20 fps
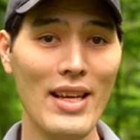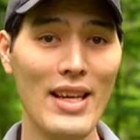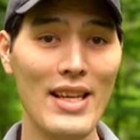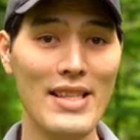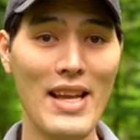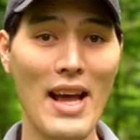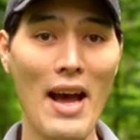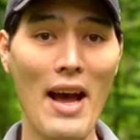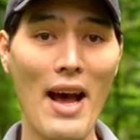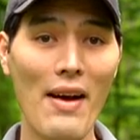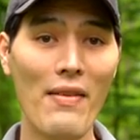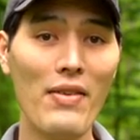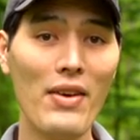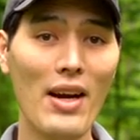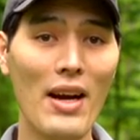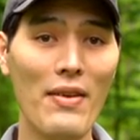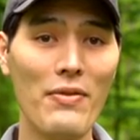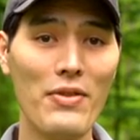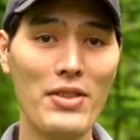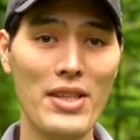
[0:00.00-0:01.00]
is to have a
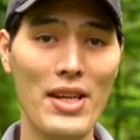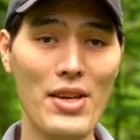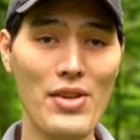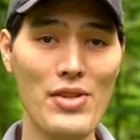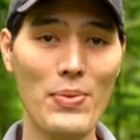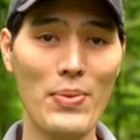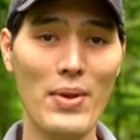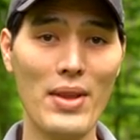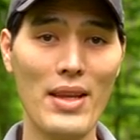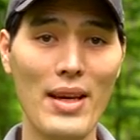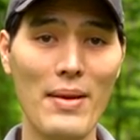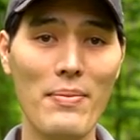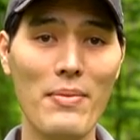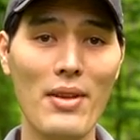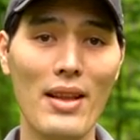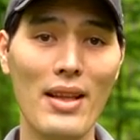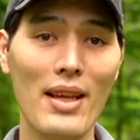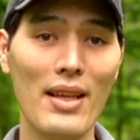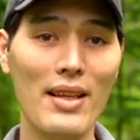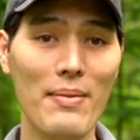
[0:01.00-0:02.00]
conversation with them,
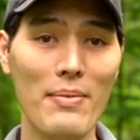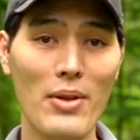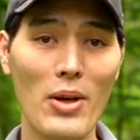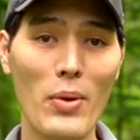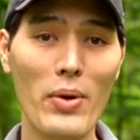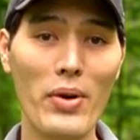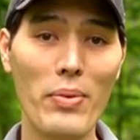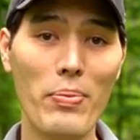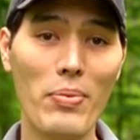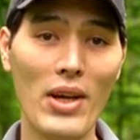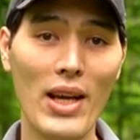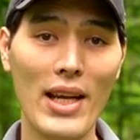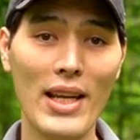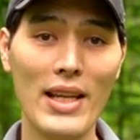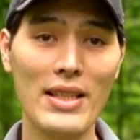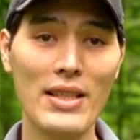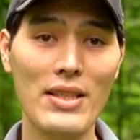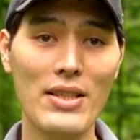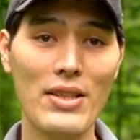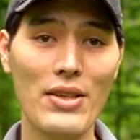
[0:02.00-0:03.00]
let them know what you're
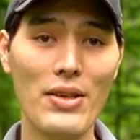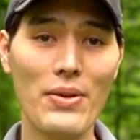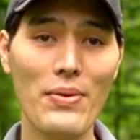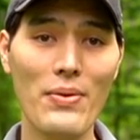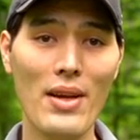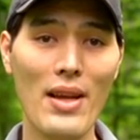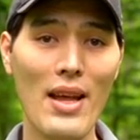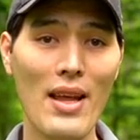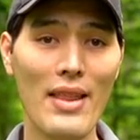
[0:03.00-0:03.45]
planning to do,